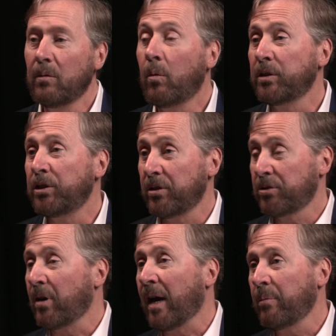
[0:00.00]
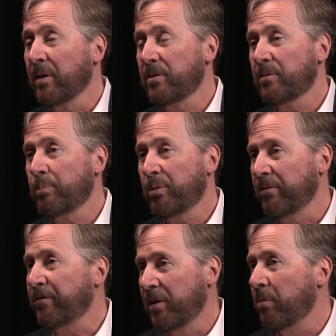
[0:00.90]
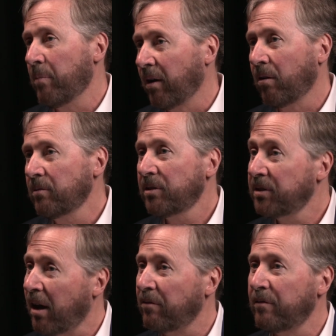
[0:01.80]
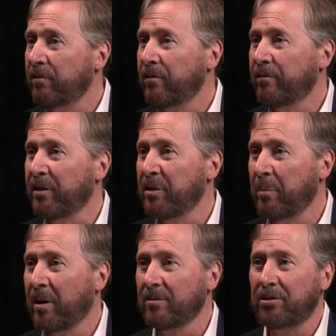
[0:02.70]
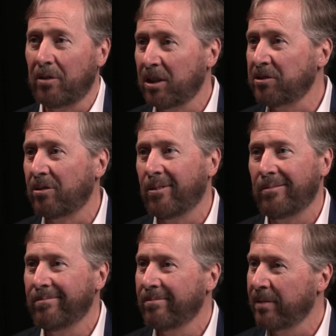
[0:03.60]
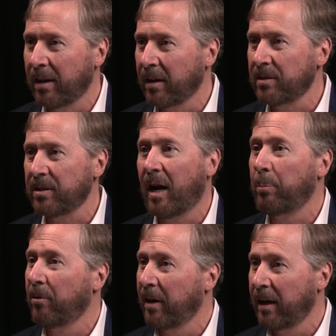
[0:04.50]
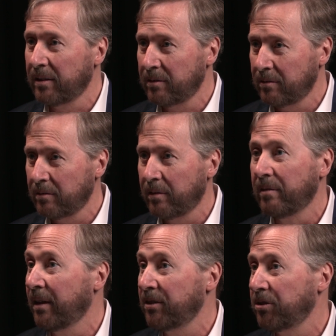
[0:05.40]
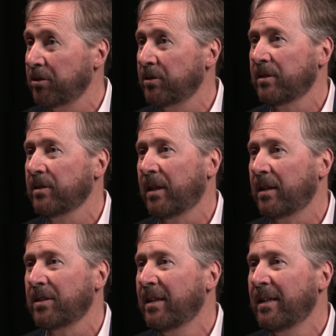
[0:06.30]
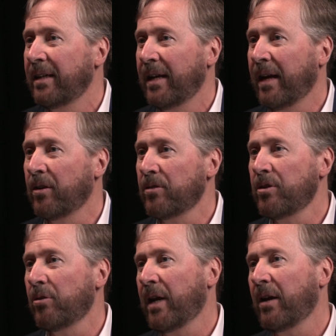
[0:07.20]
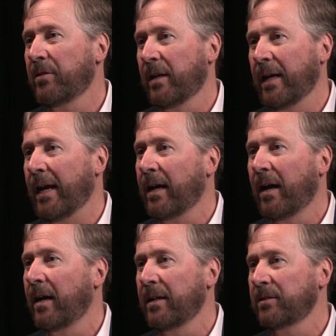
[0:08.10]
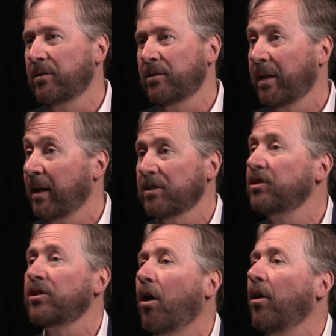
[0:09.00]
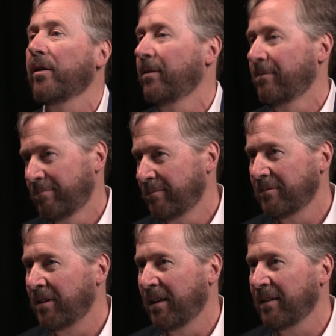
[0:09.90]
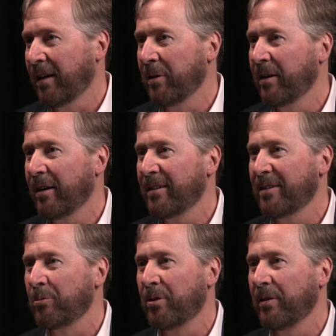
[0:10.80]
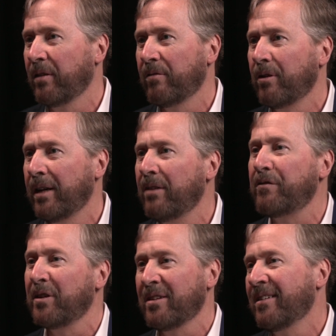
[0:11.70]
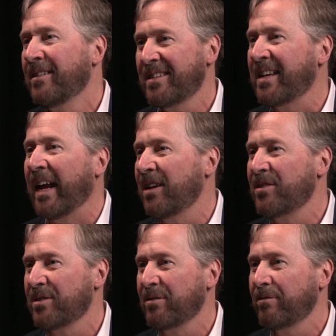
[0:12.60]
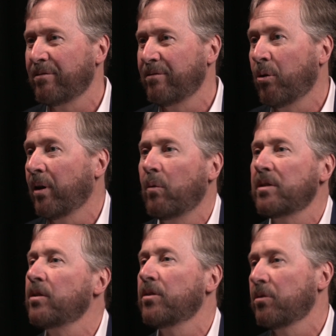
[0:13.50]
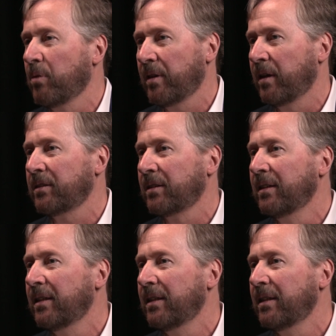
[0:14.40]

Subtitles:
What you're describing is pretty fundamental stuff, fundamental structural things and operating issues and such. And there's no doubt that AI is just getting started, right? I mean, we're in the infant stages of knowing what to do with this.